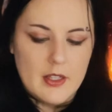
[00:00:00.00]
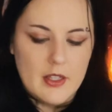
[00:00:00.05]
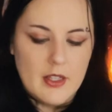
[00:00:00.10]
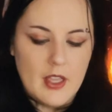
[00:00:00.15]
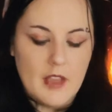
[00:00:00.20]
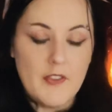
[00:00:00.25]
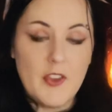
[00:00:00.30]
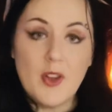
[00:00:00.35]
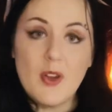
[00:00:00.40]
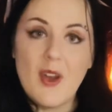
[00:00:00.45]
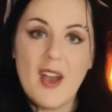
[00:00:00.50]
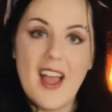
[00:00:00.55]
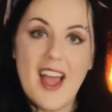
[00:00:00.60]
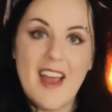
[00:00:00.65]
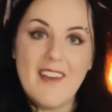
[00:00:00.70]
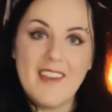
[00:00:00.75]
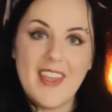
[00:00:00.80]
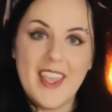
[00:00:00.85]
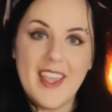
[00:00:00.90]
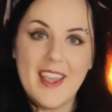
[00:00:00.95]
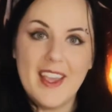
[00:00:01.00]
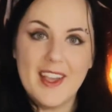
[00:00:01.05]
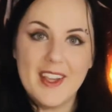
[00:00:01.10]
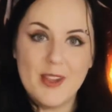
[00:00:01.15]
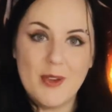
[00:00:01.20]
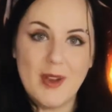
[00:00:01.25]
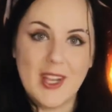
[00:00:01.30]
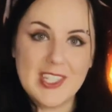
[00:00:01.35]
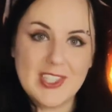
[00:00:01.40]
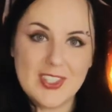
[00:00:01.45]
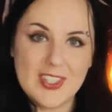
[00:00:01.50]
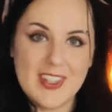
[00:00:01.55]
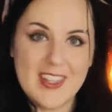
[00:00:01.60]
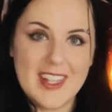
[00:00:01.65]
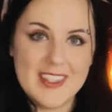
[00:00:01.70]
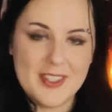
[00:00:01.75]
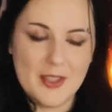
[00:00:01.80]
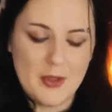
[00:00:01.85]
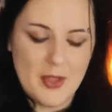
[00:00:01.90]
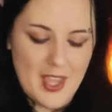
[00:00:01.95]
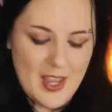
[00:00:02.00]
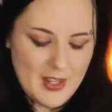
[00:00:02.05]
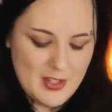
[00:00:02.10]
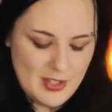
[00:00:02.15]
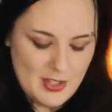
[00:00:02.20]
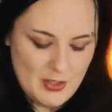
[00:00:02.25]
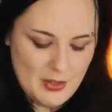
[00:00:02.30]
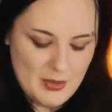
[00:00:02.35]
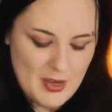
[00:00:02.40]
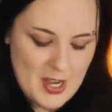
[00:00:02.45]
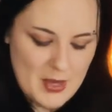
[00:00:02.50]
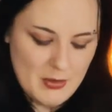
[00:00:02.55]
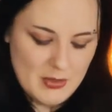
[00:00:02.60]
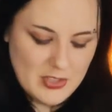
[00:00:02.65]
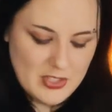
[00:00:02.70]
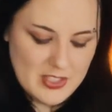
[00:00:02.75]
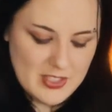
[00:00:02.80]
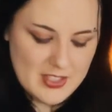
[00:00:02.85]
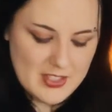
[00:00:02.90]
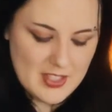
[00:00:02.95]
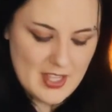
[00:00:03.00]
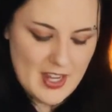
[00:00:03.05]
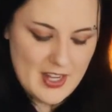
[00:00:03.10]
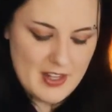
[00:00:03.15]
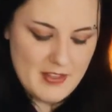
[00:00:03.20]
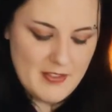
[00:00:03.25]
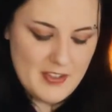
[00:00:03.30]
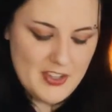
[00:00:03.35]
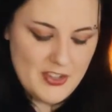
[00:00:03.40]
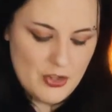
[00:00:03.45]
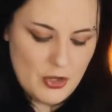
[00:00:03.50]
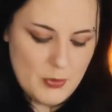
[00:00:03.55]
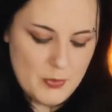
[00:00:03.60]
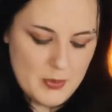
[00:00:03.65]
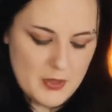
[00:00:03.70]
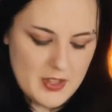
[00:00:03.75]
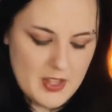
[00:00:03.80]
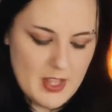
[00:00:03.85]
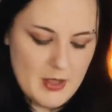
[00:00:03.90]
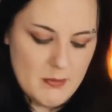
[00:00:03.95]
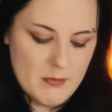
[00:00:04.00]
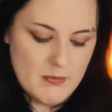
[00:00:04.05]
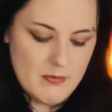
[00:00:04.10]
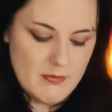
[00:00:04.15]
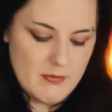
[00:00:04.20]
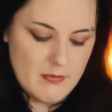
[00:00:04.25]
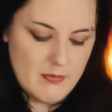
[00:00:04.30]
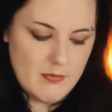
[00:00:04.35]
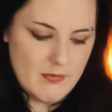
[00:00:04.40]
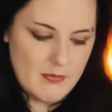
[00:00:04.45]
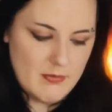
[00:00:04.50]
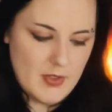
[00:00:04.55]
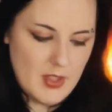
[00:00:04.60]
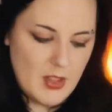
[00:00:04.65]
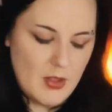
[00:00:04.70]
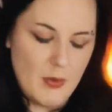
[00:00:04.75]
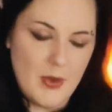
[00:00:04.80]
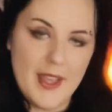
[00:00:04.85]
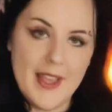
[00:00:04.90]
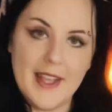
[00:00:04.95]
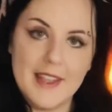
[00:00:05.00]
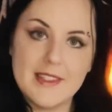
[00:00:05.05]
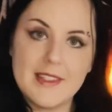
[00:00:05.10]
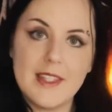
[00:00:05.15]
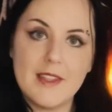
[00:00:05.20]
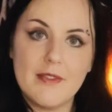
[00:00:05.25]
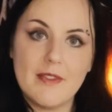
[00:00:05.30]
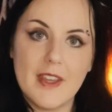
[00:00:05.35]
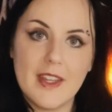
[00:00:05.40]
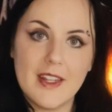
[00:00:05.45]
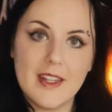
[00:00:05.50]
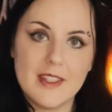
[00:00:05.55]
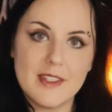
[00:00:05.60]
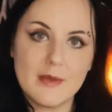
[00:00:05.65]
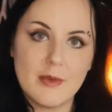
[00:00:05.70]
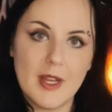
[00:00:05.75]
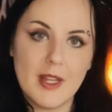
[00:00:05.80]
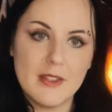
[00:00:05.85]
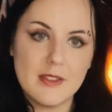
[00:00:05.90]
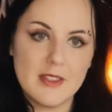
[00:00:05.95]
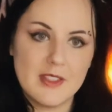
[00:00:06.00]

If you don't have a question, that's okay too. I will just kind of interpret them in the way I see fit as well.